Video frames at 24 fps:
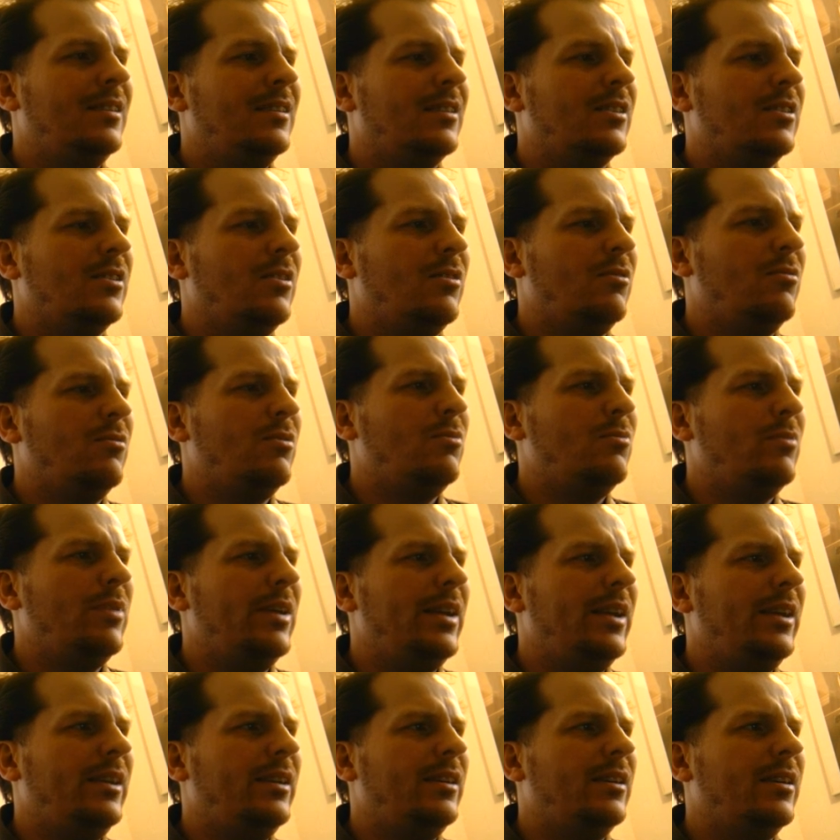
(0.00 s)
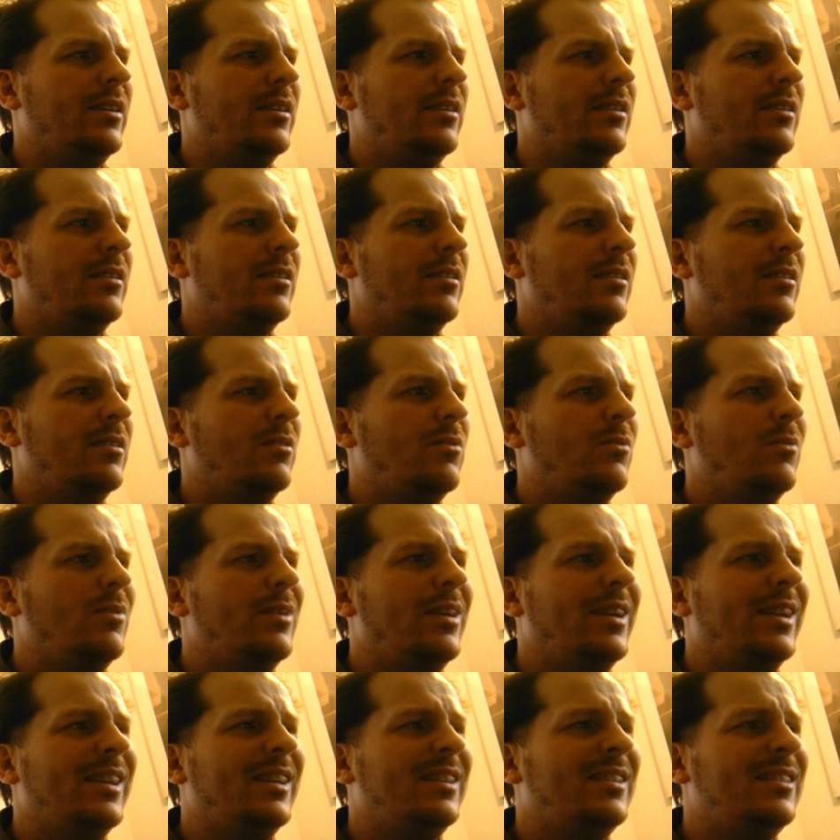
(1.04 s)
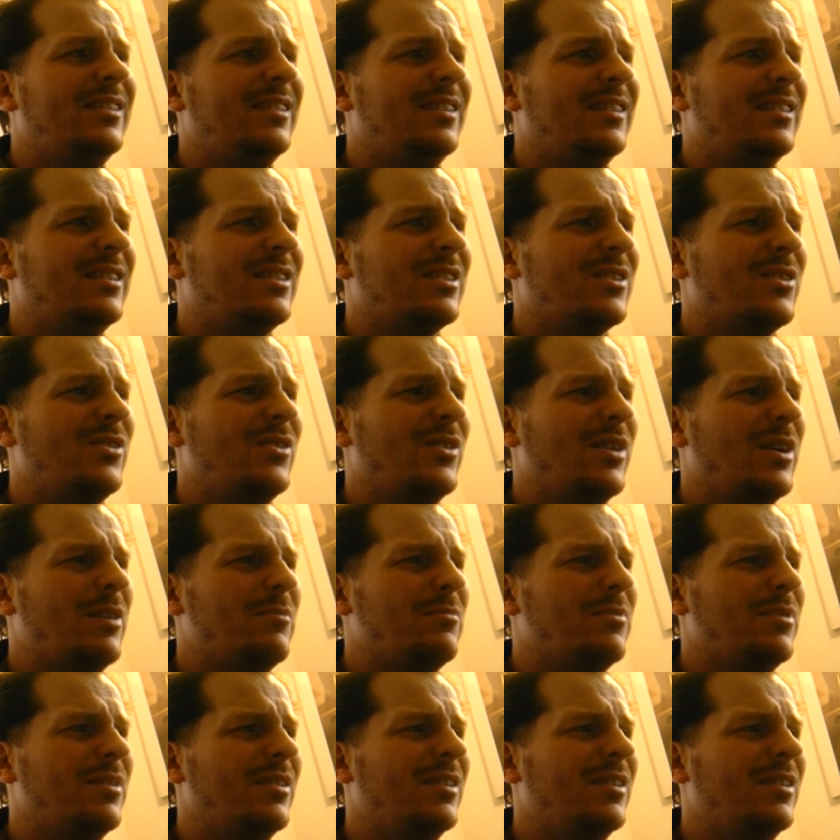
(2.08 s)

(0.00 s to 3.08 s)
Go away. What is this crap?